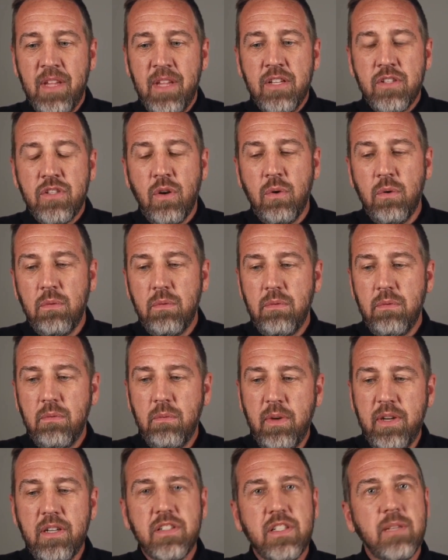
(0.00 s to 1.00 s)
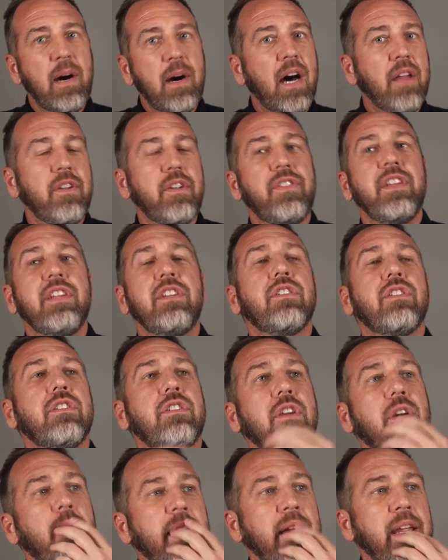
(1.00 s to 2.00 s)
So what are some other things you're
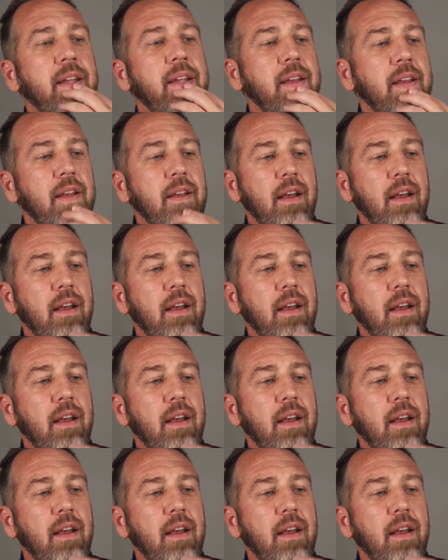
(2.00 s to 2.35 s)
doing